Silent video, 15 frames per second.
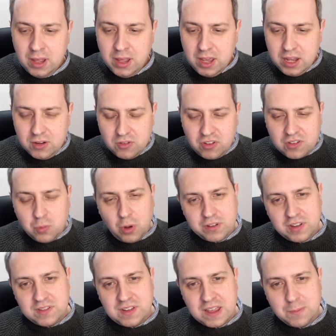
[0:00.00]
You don't just want to
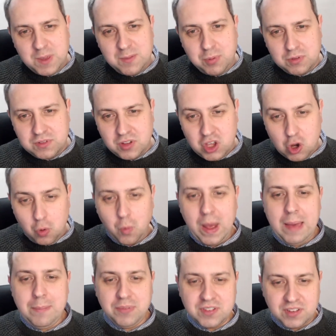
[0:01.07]
take people to your
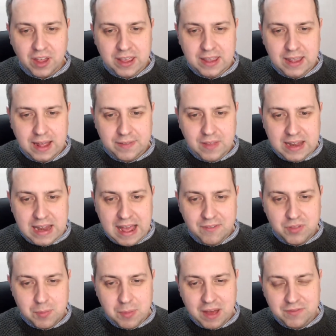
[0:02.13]
website and then have
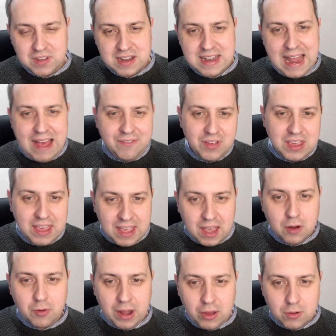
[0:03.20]
them have to navigate
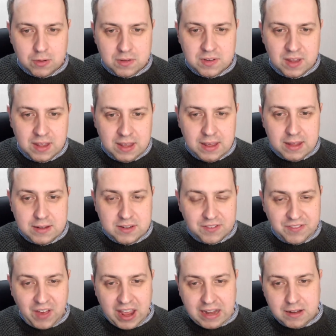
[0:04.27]
around to
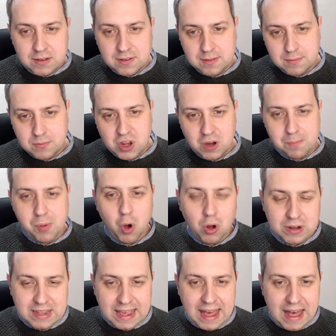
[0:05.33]
find your
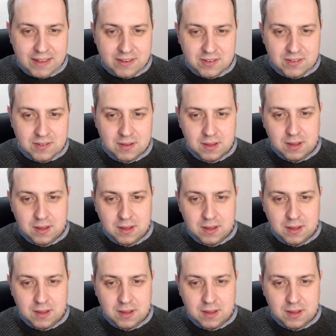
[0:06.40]
podcast,